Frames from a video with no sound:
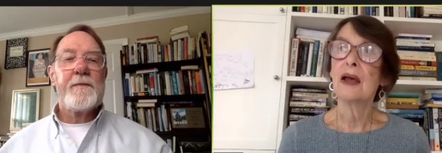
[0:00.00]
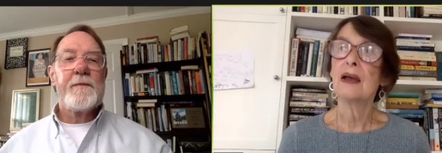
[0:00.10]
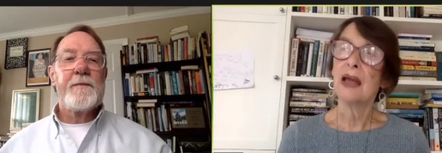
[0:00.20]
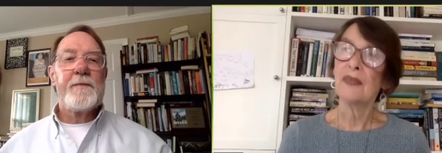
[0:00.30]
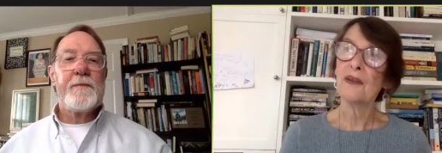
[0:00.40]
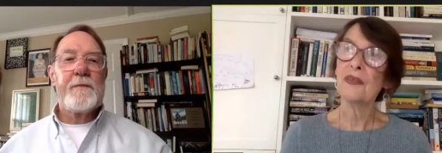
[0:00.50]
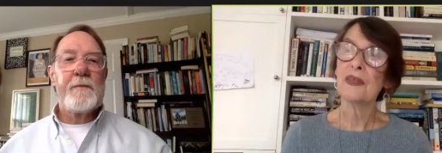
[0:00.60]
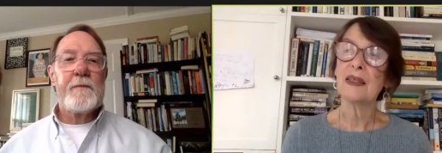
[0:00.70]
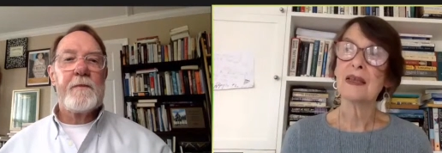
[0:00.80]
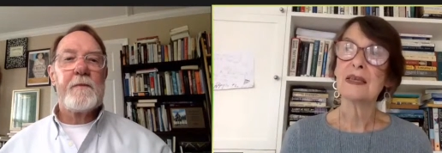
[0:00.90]
Speaker 1: another
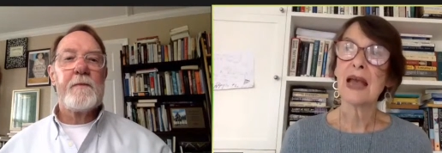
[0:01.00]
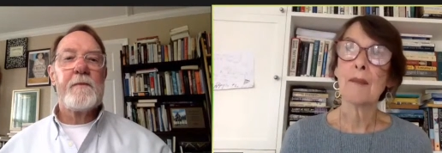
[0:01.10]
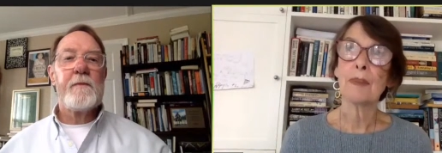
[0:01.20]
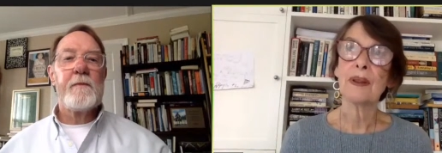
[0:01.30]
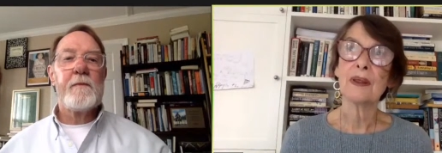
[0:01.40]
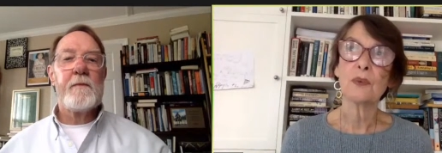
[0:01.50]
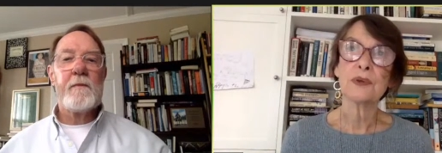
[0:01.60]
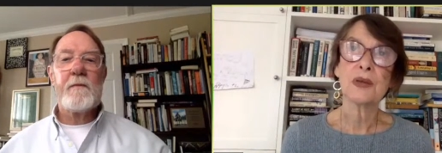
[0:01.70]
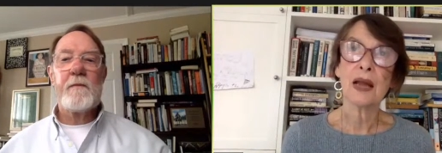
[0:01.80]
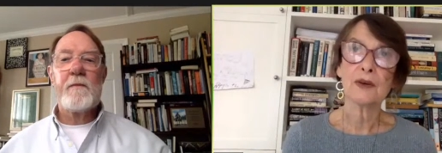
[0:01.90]
thing that's happened that
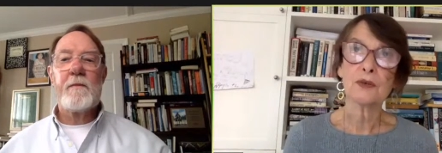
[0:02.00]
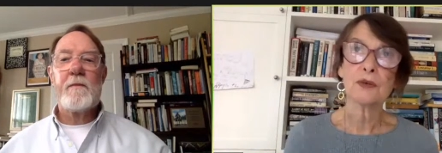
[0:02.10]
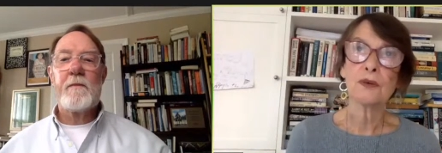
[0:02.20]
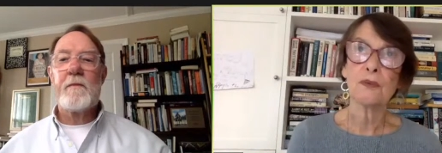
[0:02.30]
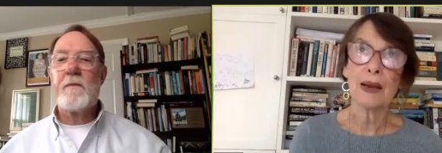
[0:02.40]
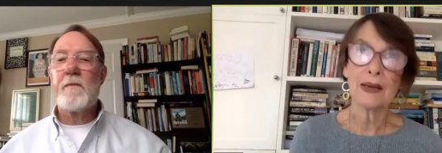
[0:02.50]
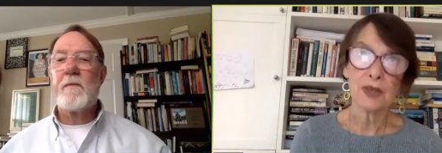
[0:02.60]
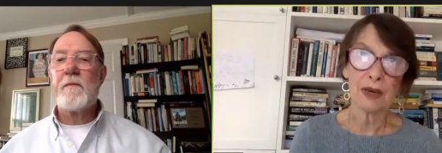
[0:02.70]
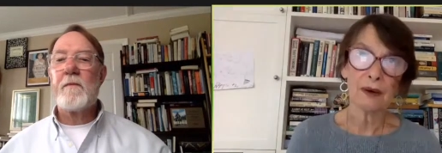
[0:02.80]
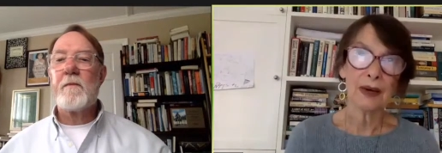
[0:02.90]
was not true of my
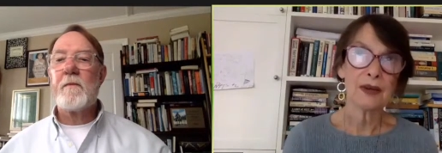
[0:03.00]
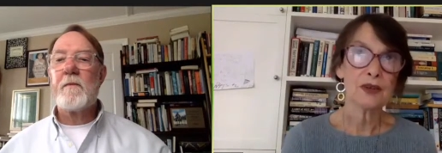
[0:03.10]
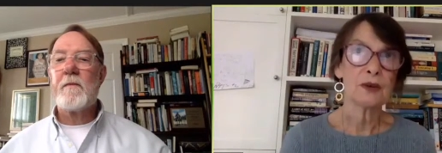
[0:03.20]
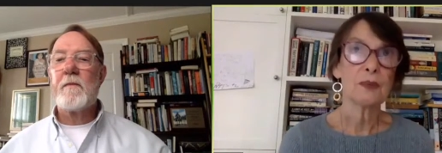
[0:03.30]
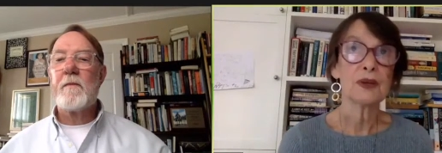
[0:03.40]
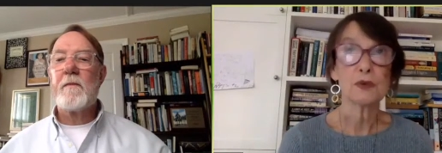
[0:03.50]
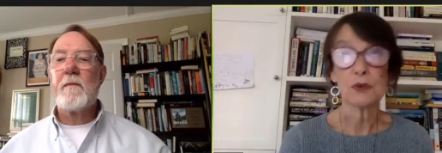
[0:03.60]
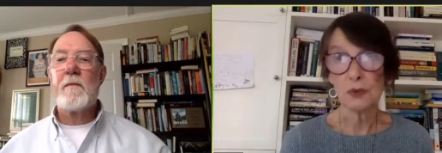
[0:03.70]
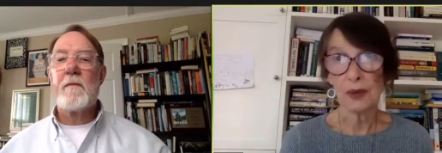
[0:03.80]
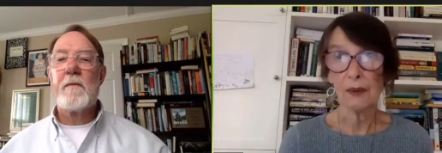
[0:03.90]
generation, which
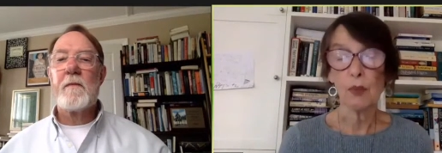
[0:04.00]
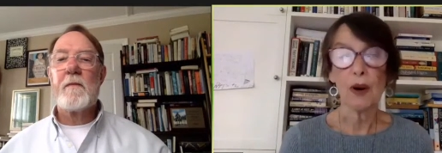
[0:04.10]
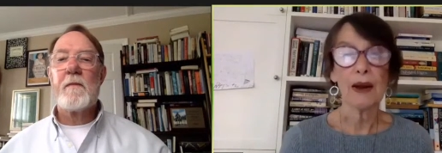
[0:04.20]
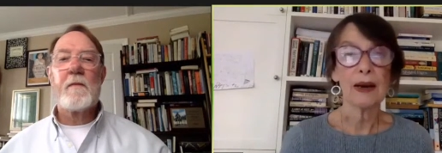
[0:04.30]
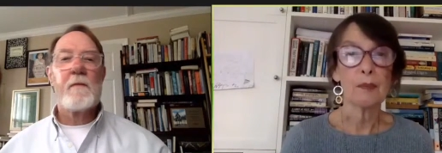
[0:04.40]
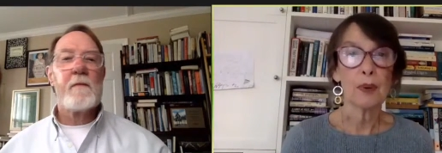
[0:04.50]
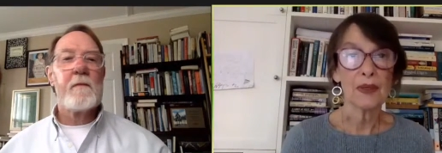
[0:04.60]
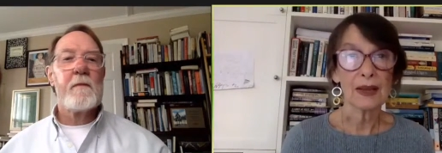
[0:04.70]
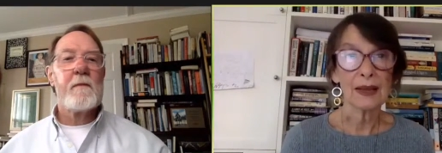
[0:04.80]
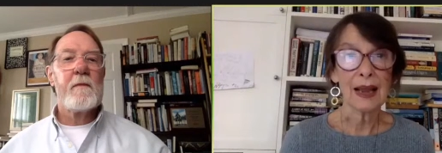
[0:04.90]
was really brought up on
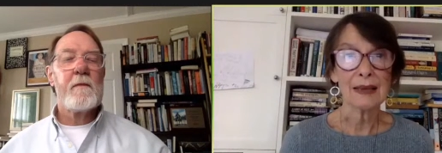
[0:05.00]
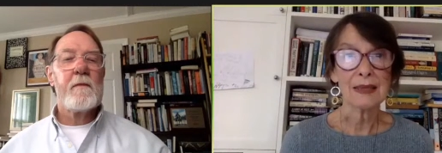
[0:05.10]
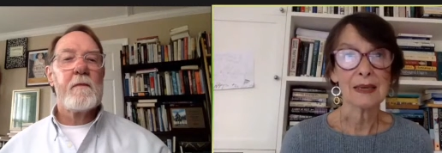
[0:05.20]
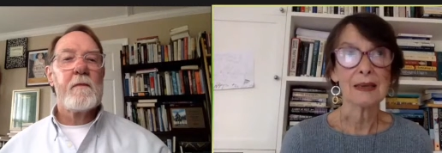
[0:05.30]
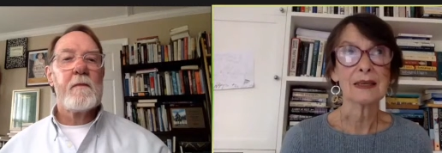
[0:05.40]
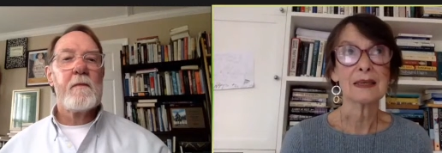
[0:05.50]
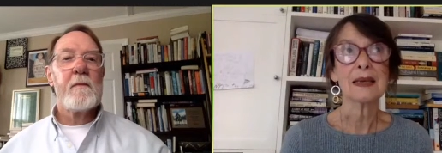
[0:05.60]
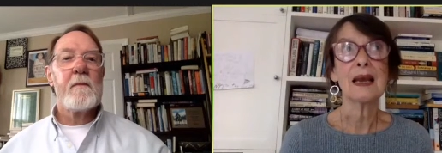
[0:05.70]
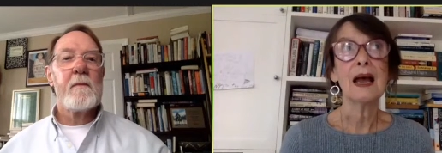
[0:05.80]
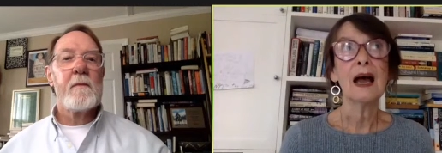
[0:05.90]
the classics,
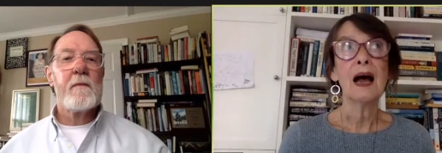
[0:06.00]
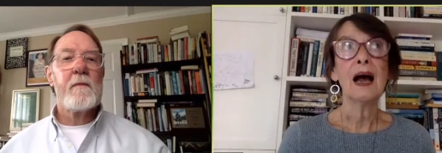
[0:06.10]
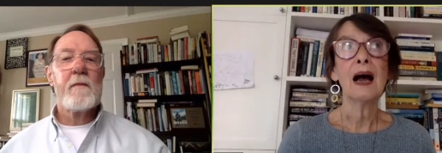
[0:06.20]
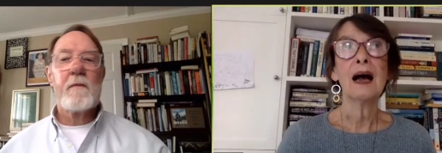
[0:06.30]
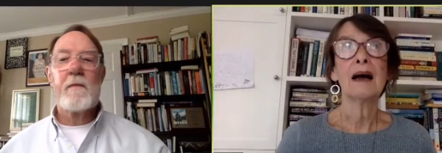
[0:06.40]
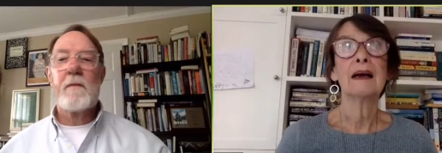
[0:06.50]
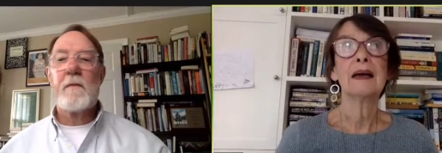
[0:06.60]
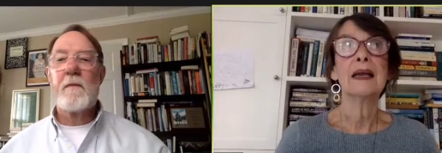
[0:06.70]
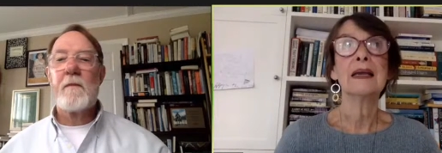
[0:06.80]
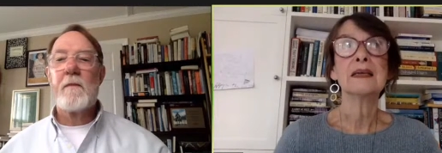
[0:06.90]
uh,
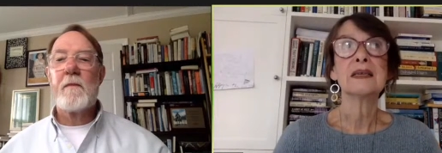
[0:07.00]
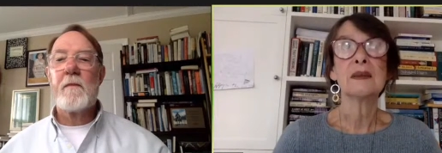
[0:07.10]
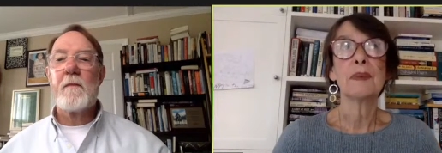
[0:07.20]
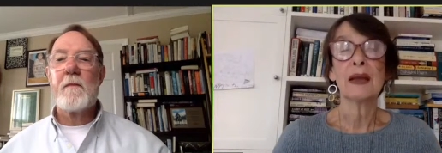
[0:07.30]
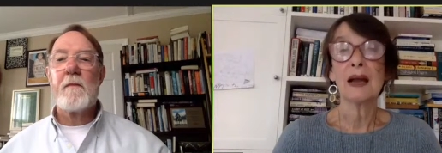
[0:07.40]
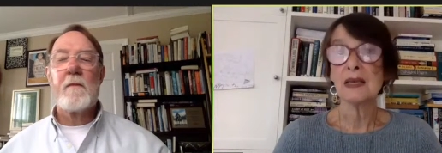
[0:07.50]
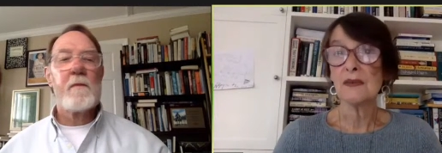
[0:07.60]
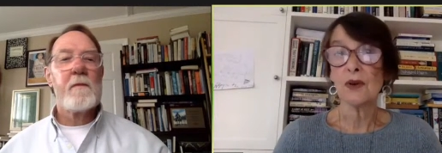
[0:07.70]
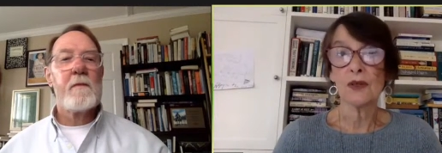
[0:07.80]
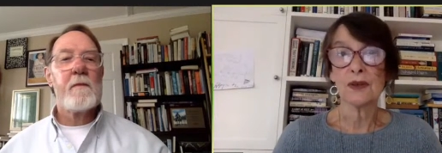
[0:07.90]
is that because
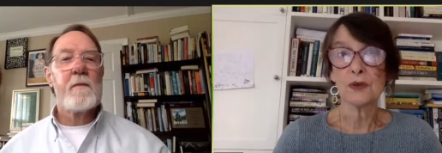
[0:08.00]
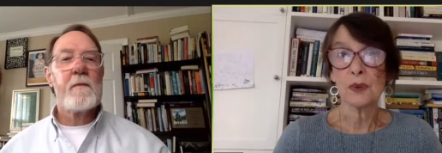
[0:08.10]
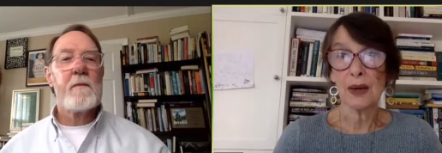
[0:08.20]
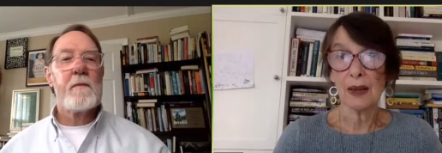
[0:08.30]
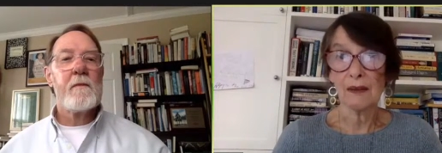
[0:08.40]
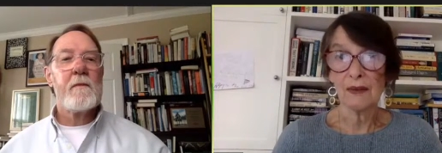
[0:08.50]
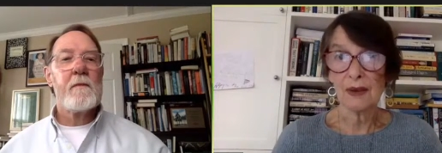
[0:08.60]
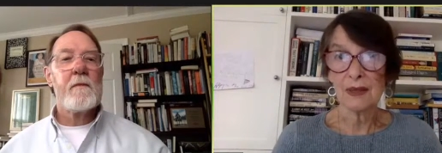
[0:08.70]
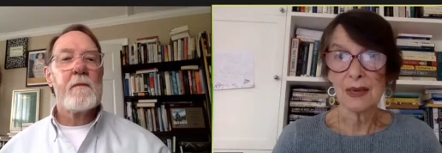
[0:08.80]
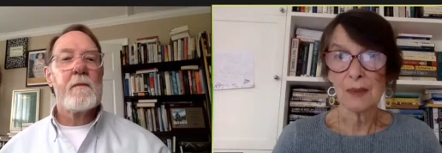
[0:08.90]
of all this reading of
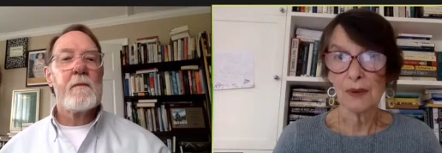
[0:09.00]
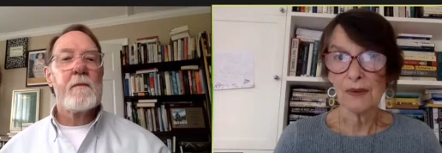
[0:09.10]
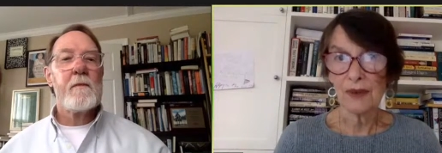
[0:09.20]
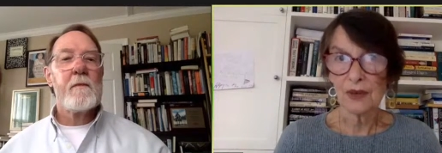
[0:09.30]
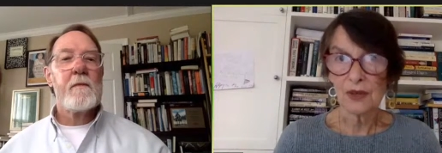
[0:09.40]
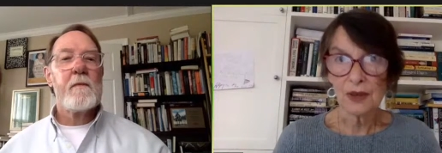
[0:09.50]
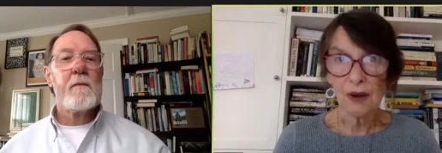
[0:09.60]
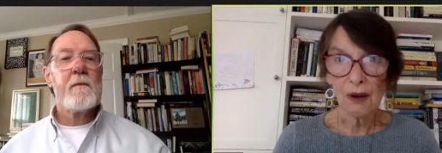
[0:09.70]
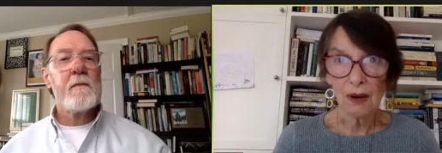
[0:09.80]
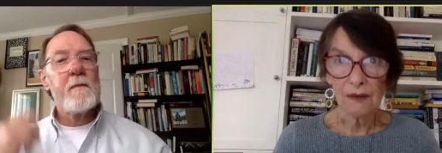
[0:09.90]
contemporary fiction,
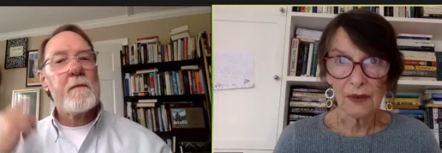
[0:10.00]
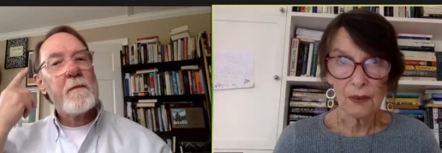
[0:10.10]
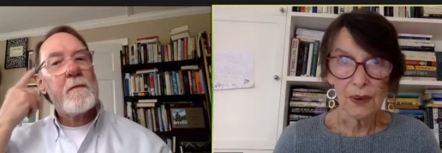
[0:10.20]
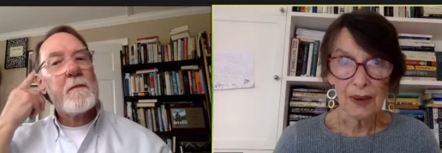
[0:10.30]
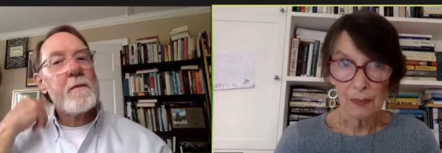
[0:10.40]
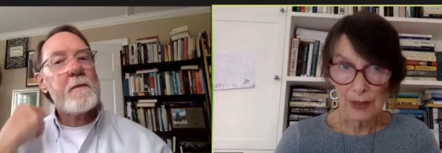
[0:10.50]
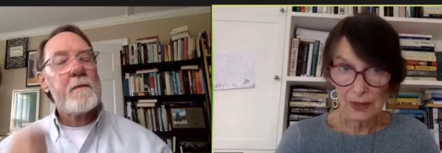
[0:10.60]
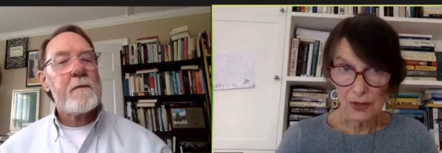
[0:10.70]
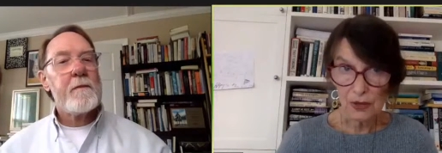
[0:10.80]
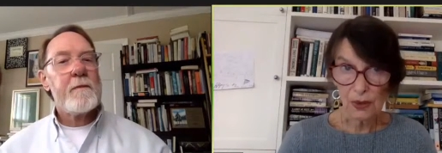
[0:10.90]
all of you have
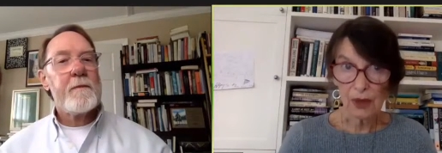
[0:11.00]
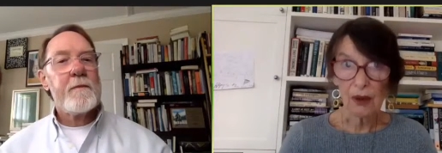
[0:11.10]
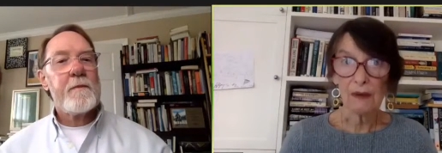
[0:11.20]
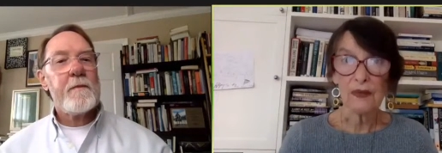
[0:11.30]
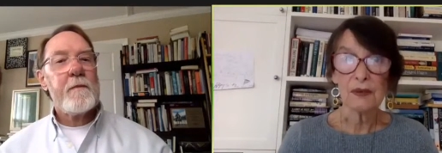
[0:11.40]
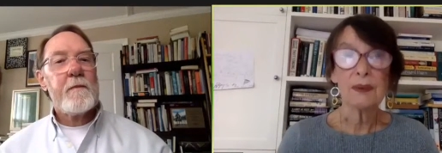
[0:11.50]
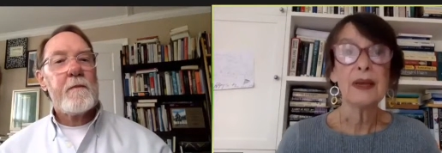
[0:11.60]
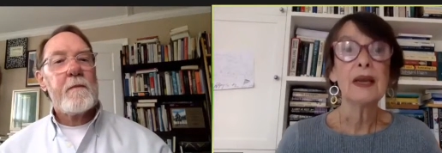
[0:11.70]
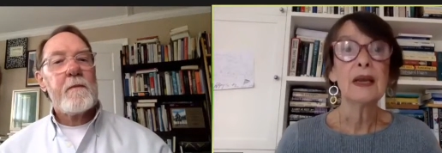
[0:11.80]
been doing, all of the